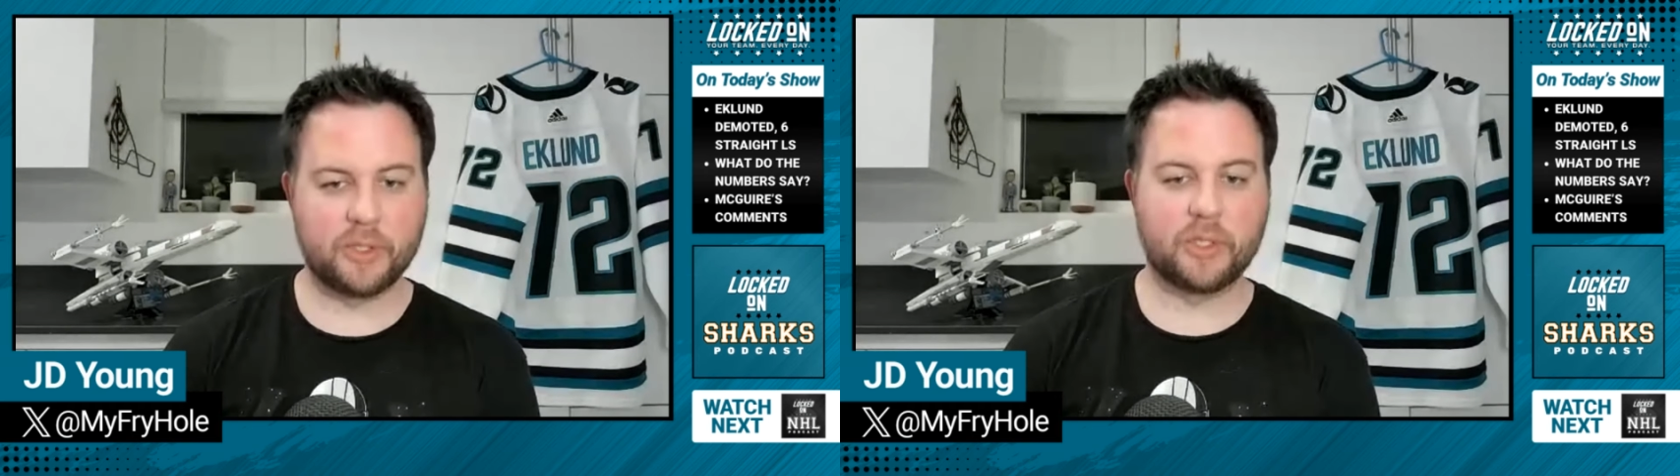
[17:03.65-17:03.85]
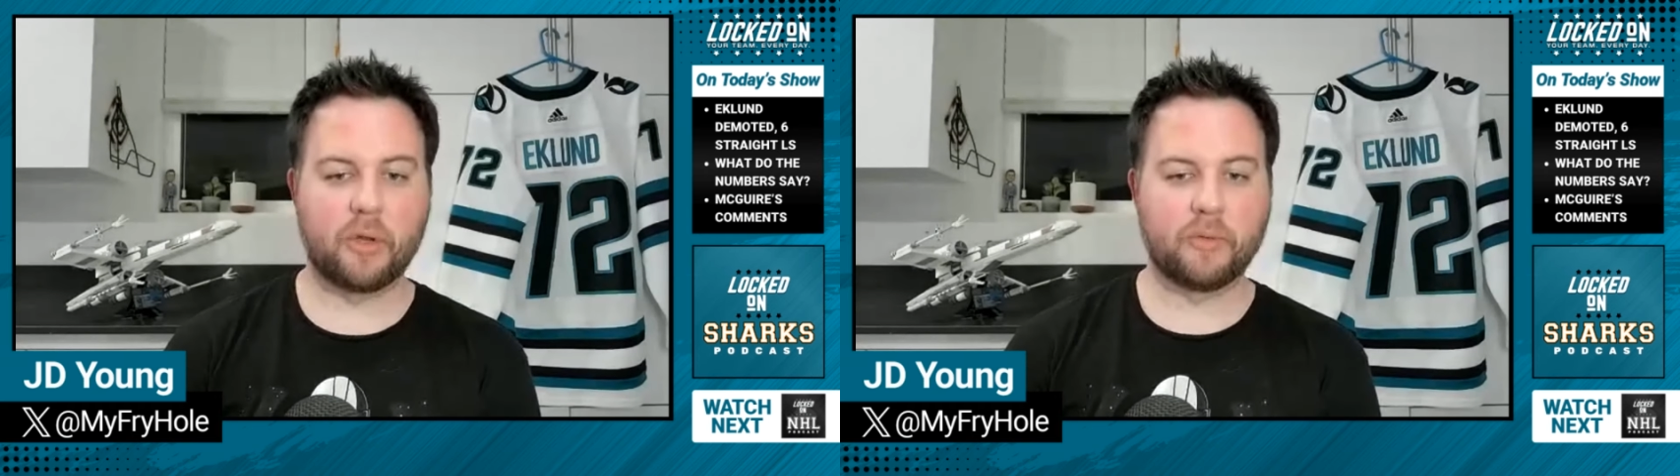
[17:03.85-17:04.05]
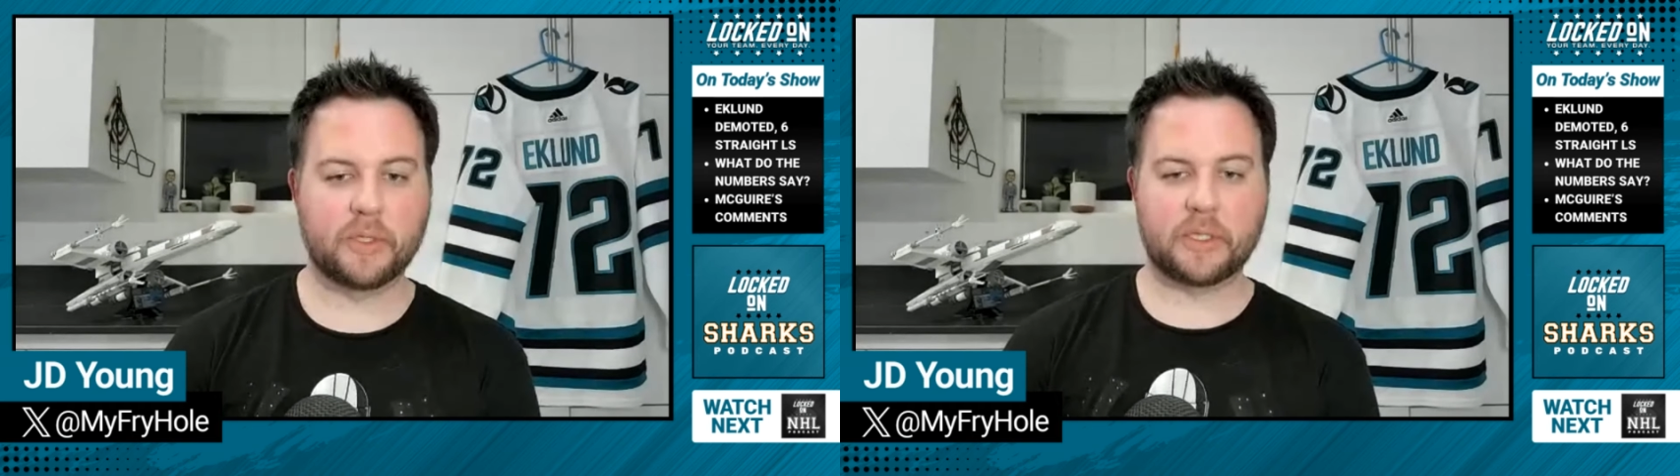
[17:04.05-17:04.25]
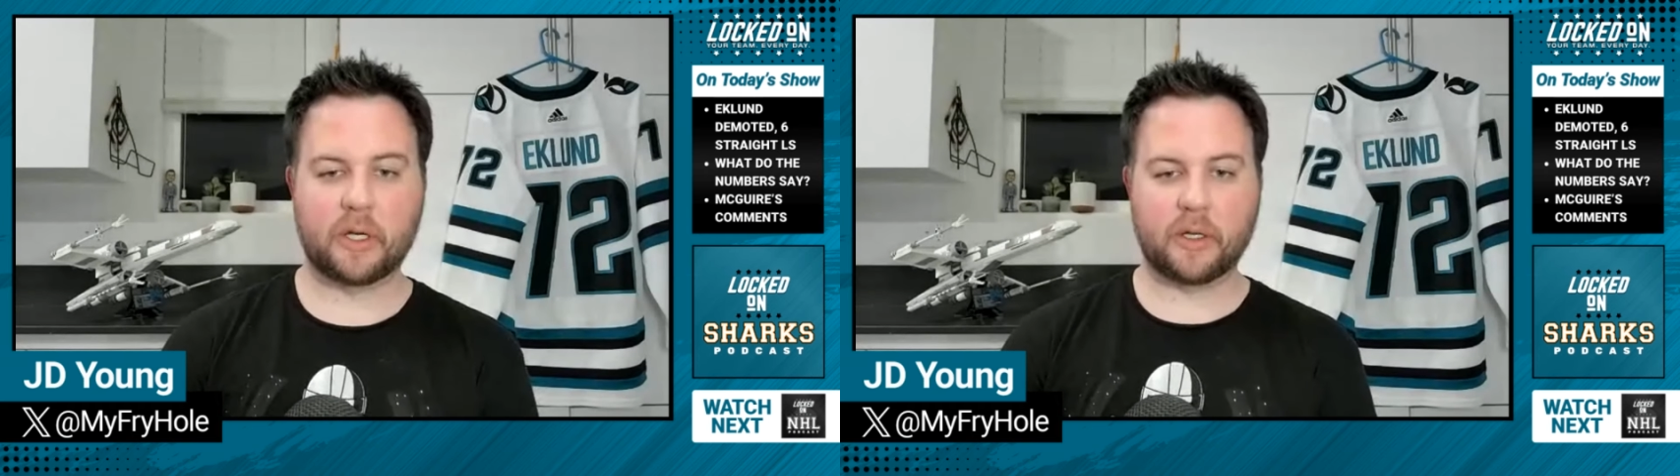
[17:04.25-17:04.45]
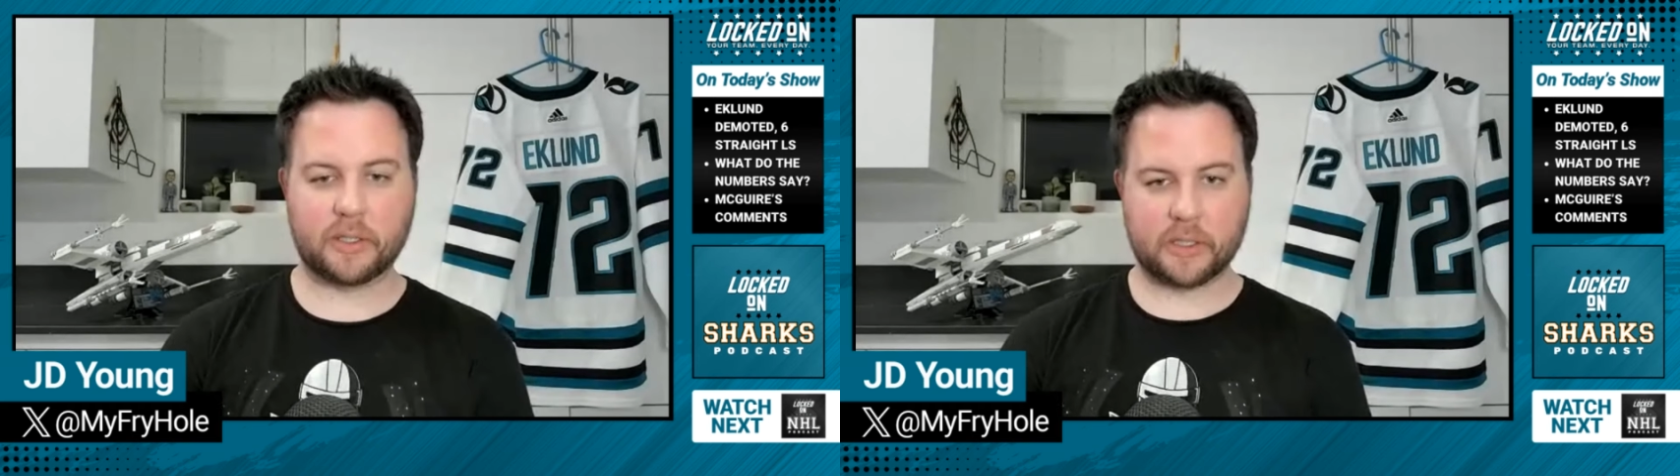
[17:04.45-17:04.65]
zone
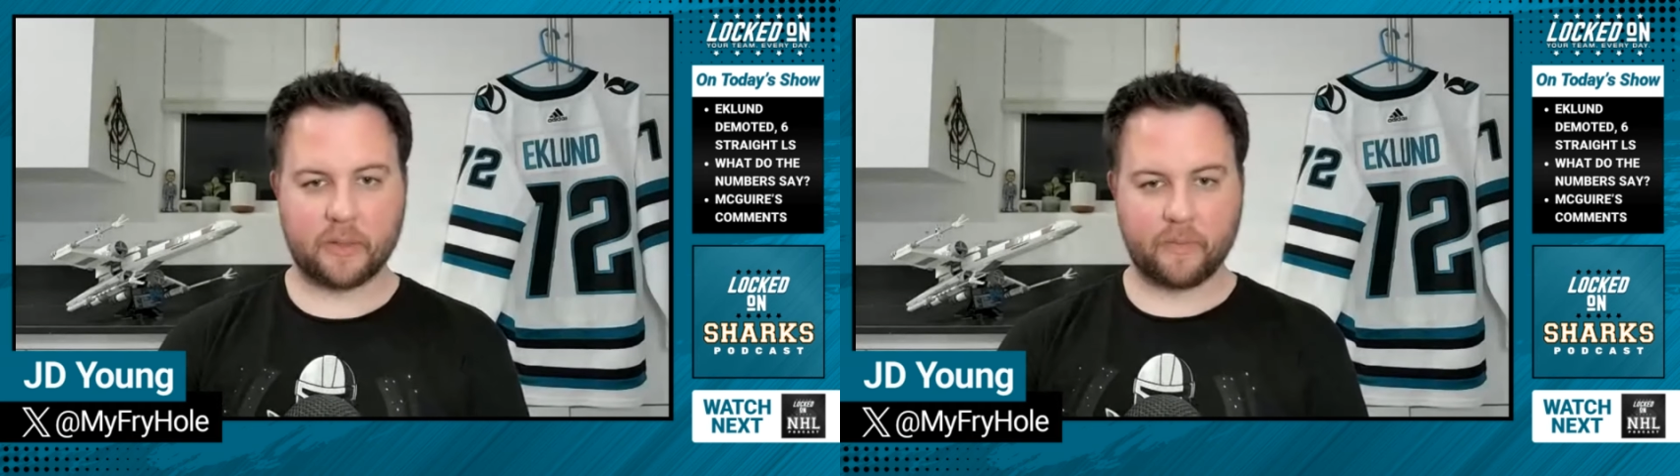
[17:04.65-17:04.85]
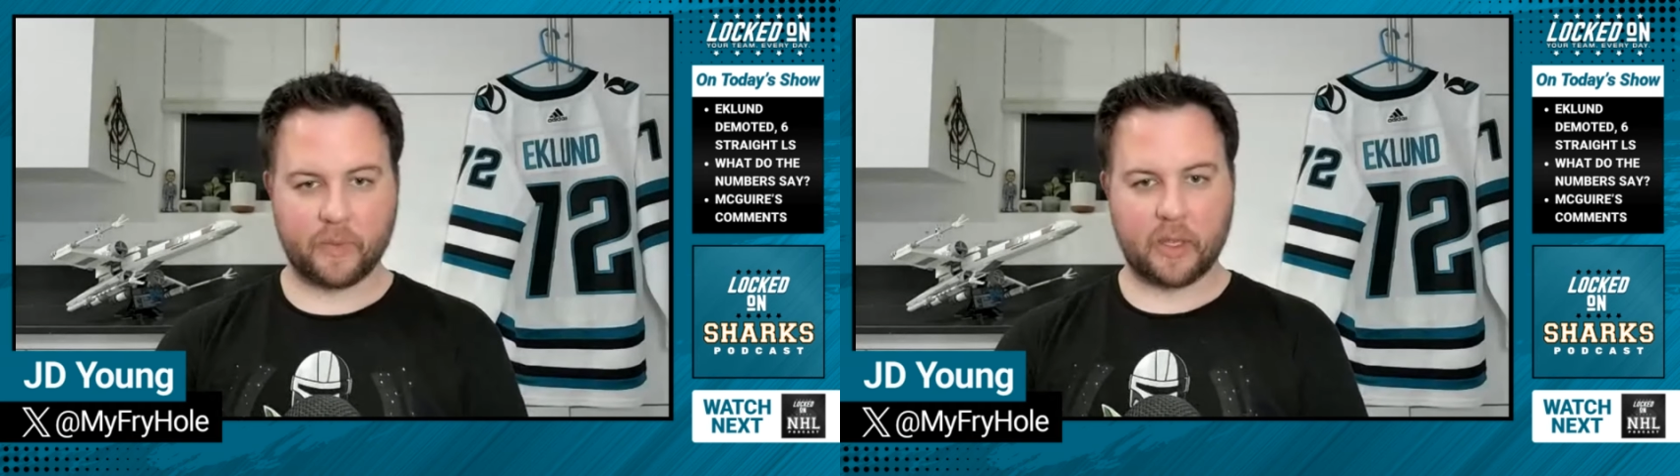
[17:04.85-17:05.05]
starts.